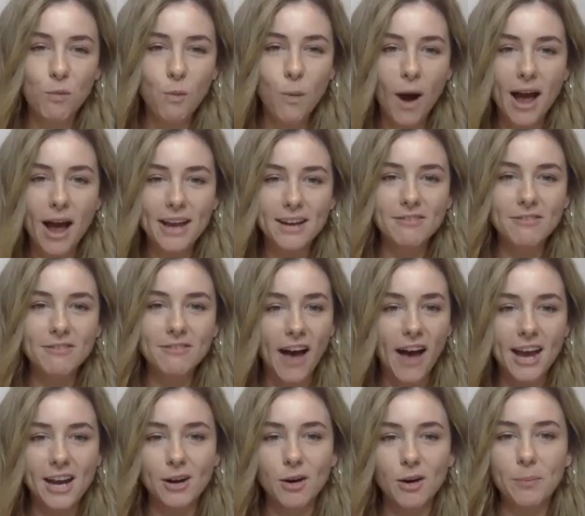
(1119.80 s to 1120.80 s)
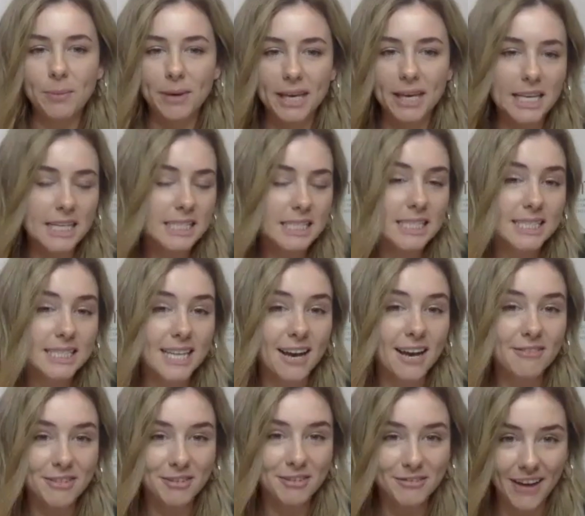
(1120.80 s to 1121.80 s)
One final piece
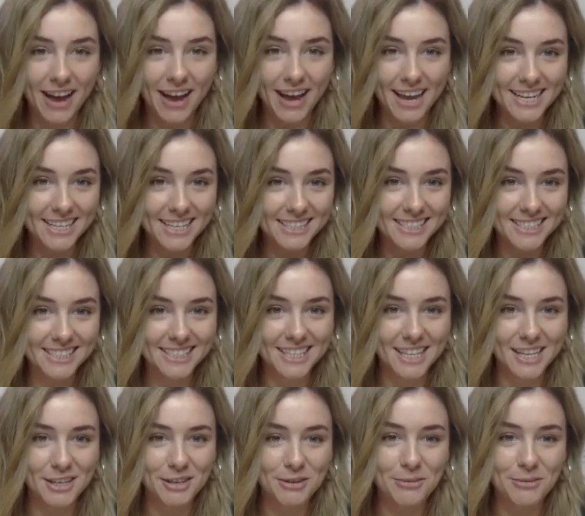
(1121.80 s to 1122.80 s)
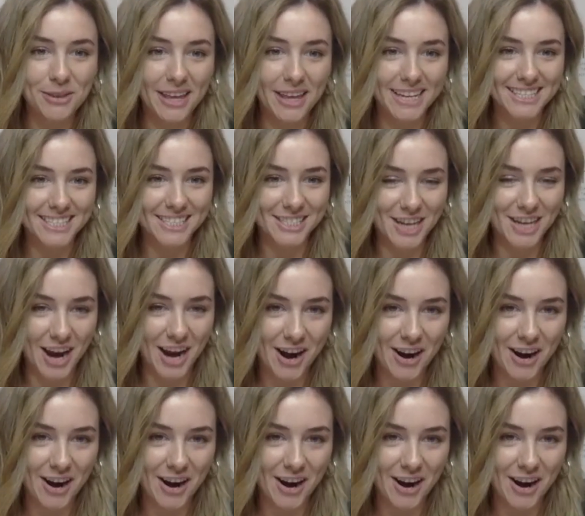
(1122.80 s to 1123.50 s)
of advice that you would like to share?